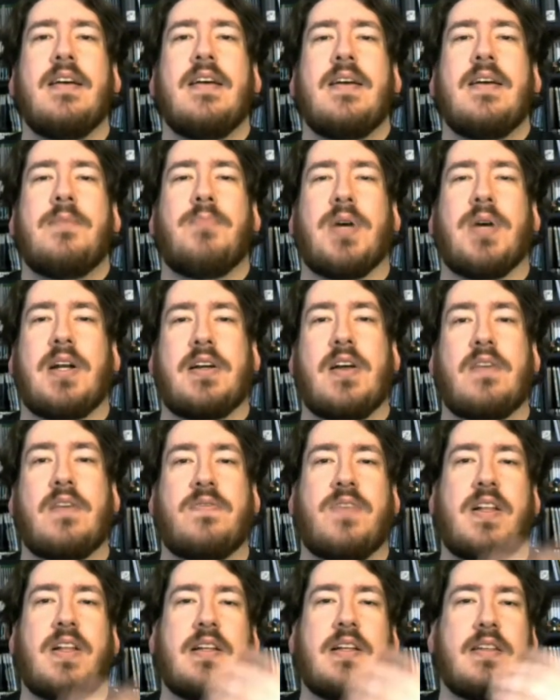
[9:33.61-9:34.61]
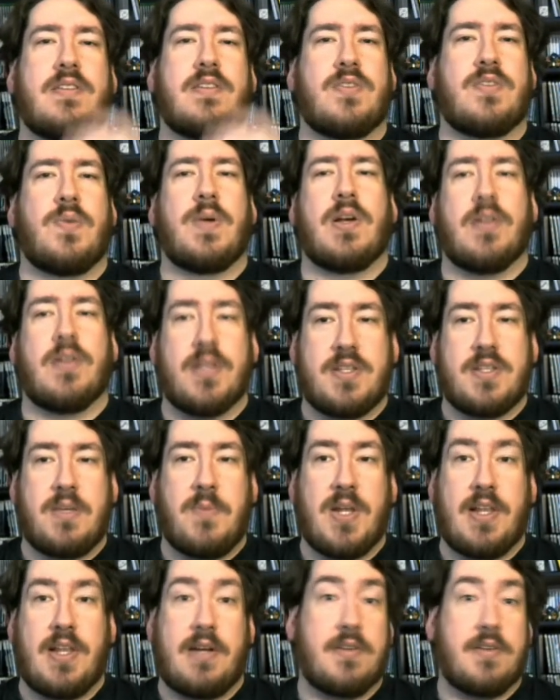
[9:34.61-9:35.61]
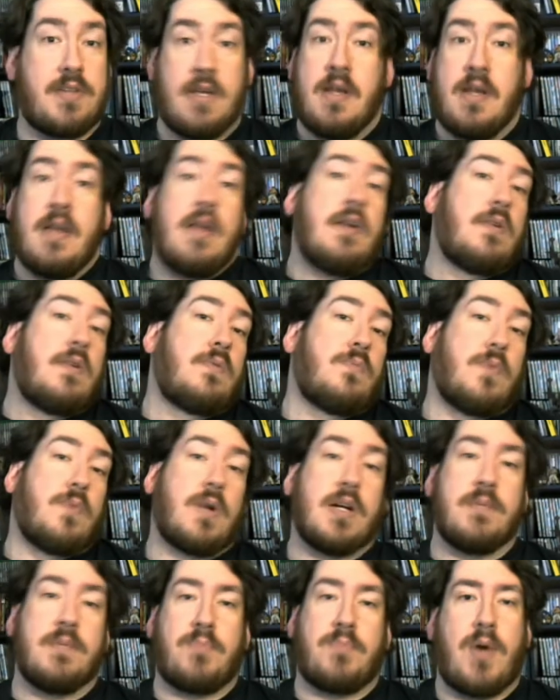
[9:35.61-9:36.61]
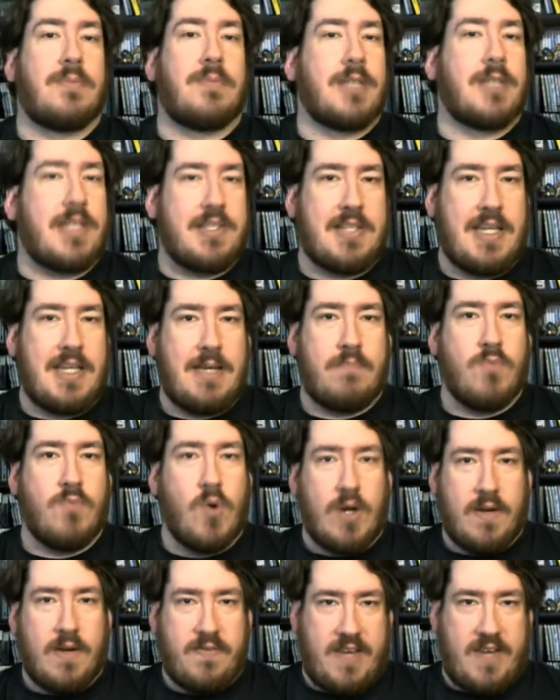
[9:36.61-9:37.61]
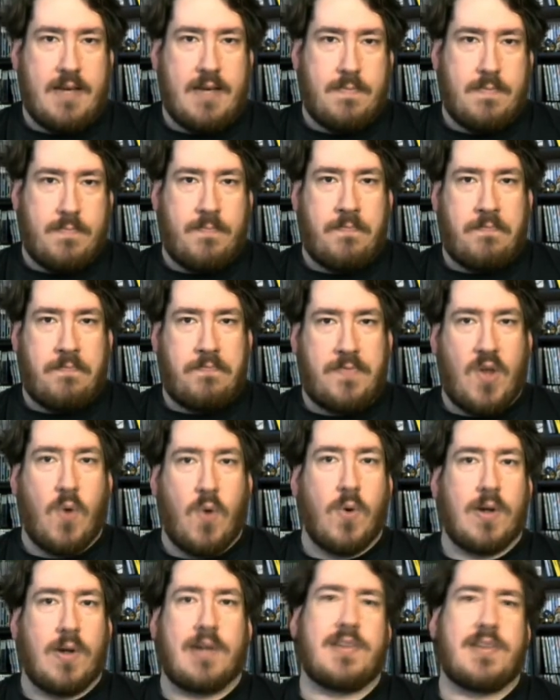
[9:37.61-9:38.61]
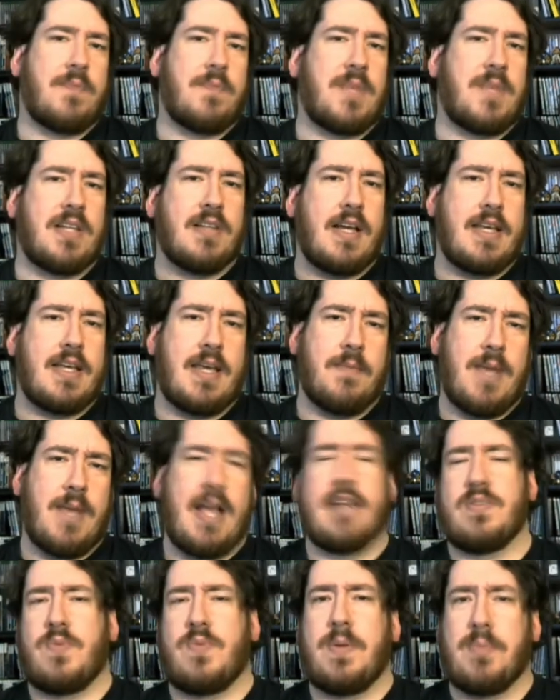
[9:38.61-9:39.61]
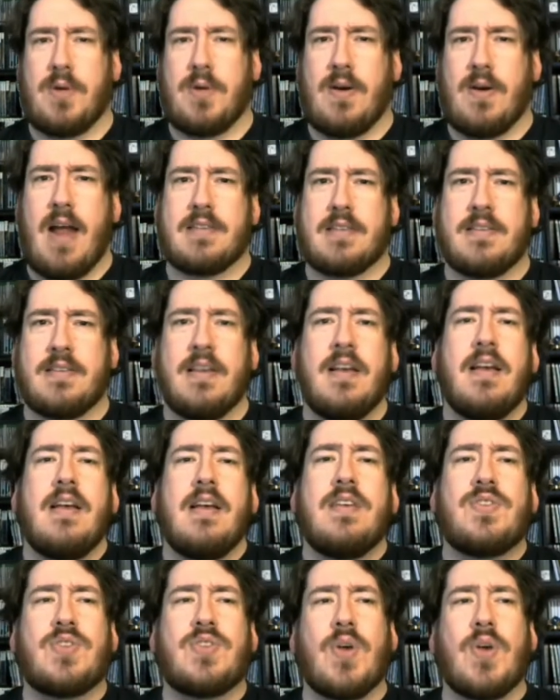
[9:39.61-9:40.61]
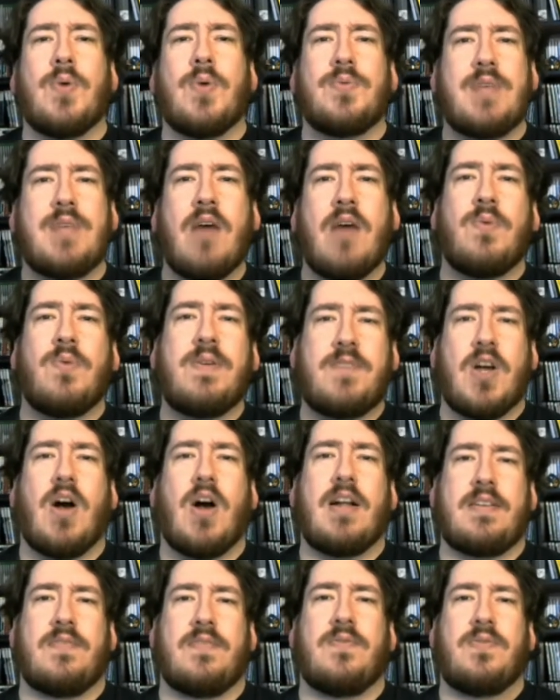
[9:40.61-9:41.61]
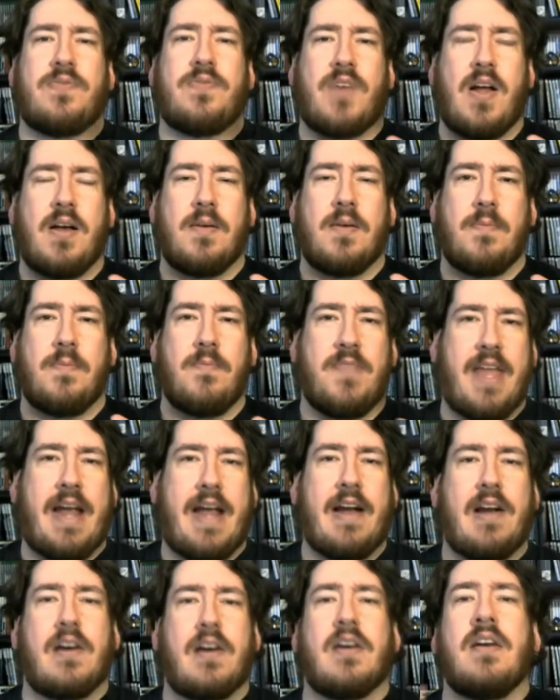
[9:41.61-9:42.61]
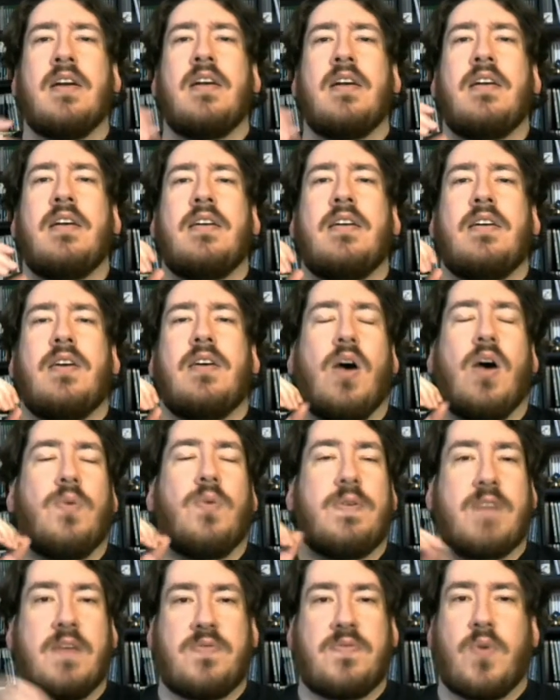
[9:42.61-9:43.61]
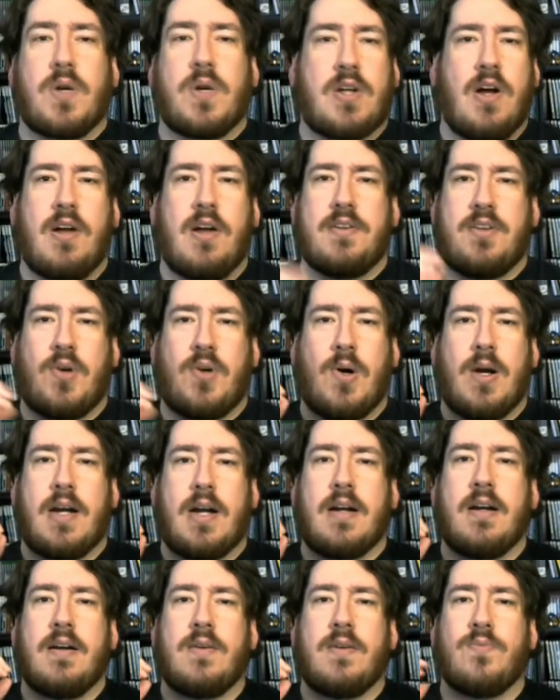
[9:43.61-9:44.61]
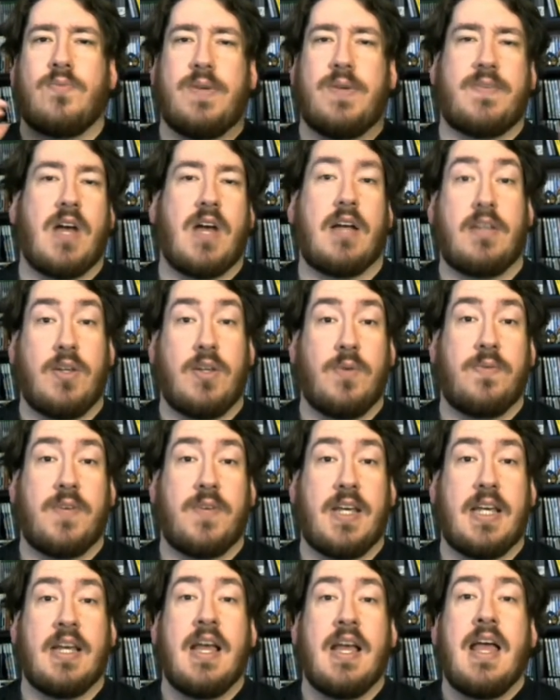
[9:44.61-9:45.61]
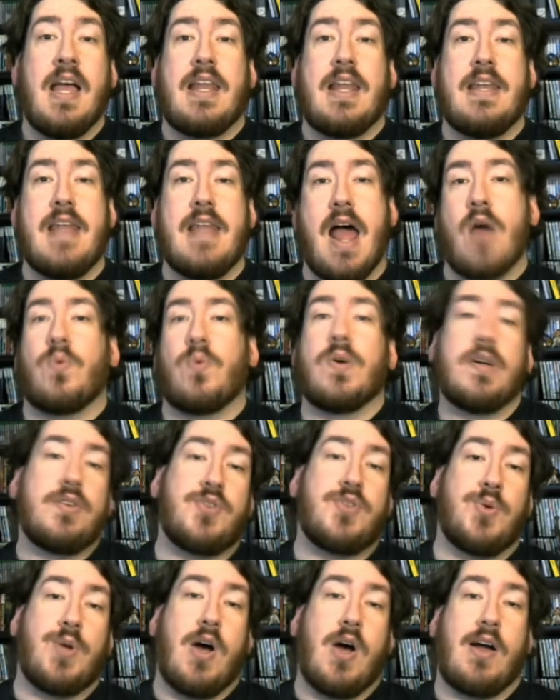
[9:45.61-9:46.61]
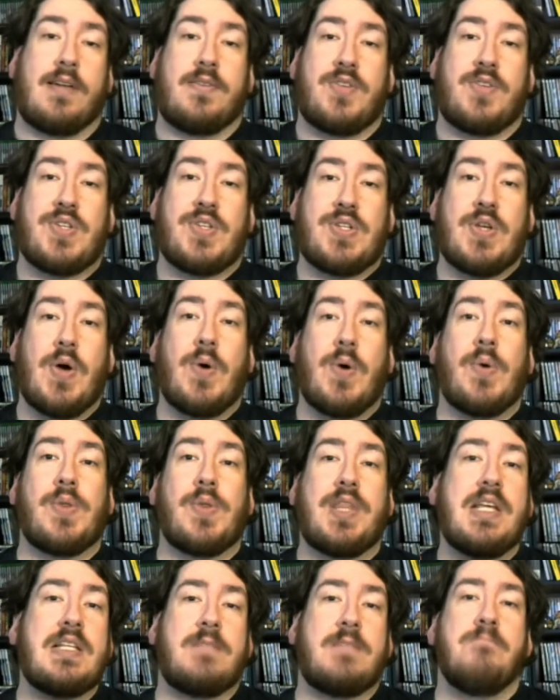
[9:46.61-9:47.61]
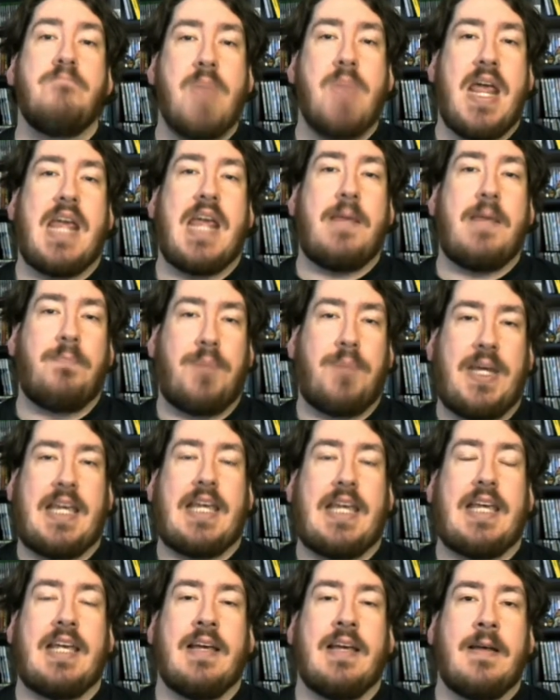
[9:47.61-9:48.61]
but our young fellow that's doing all the simulators, we're going to probably see more of him or something like him as we progress. So now we've gotten from there, we've got Fort Condor, we've got Yuffie, now we're in Junon. So this may be